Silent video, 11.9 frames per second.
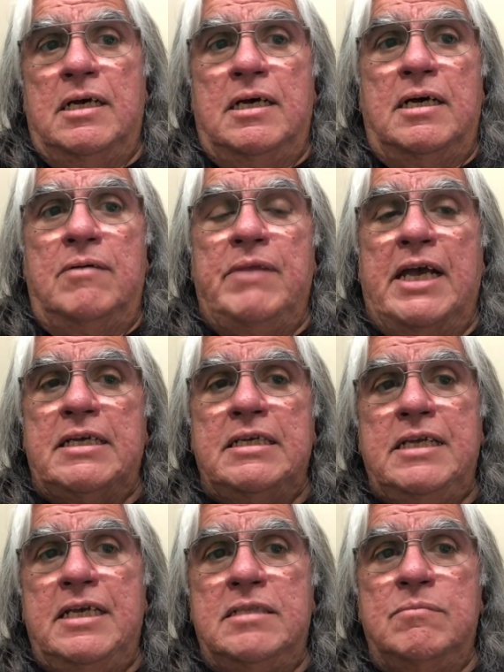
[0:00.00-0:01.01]
That can
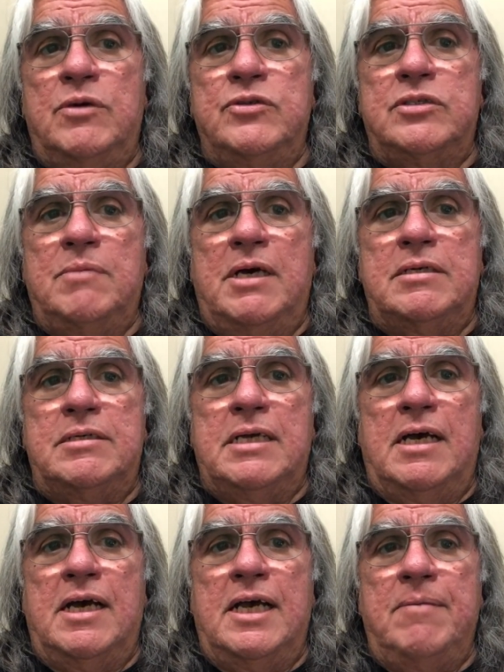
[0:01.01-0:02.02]
take the most amount of
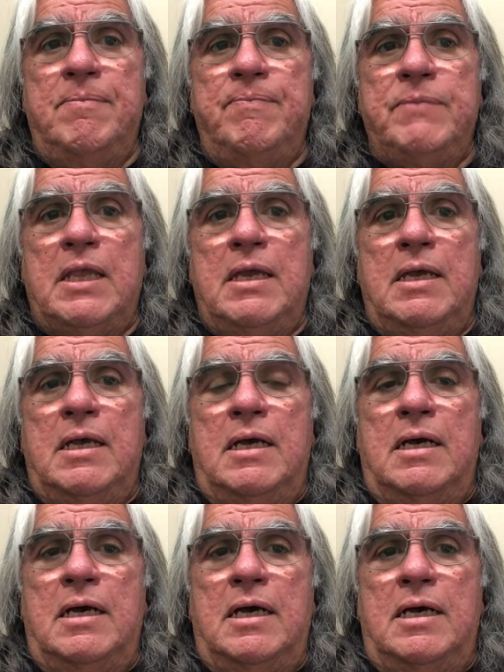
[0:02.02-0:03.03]
time.
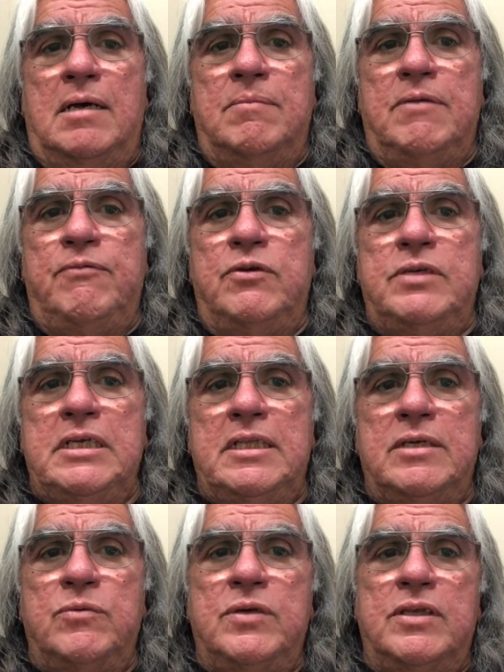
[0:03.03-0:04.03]
If you're
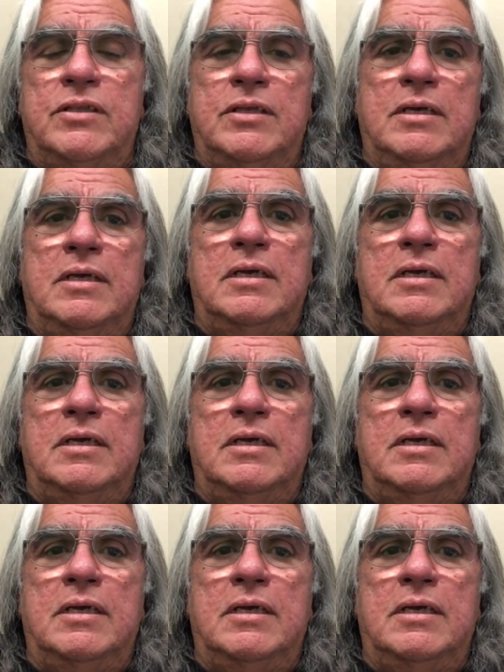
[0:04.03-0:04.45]
dealing with